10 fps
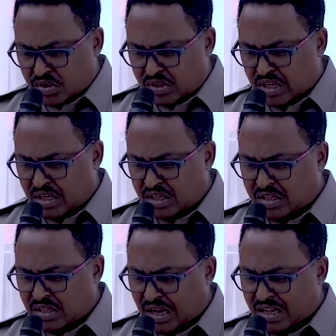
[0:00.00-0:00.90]

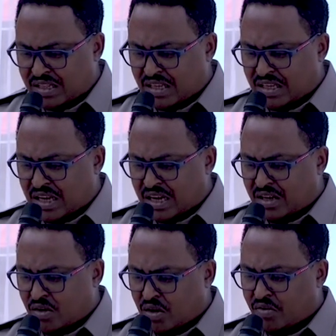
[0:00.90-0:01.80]
Studies at the
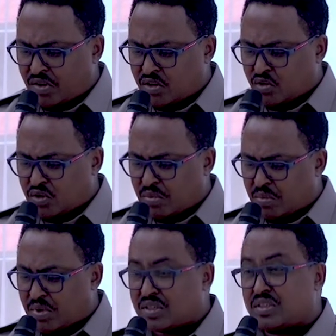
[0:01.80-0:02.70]
IGAD offered to the
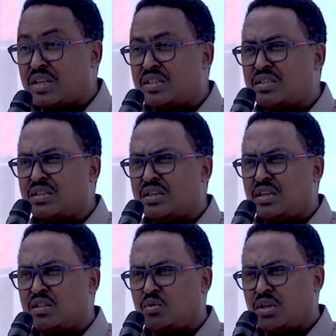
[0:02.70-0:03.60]
member states
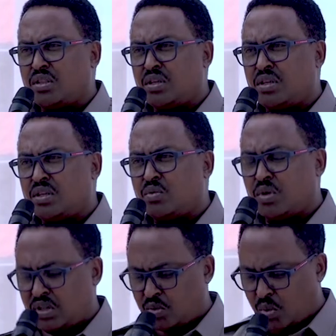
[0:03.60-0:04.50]
in
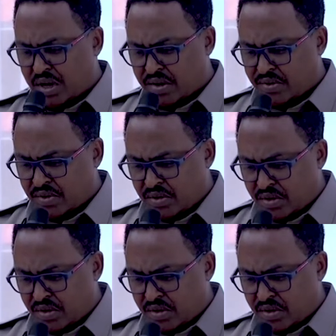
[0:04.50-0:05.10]
2021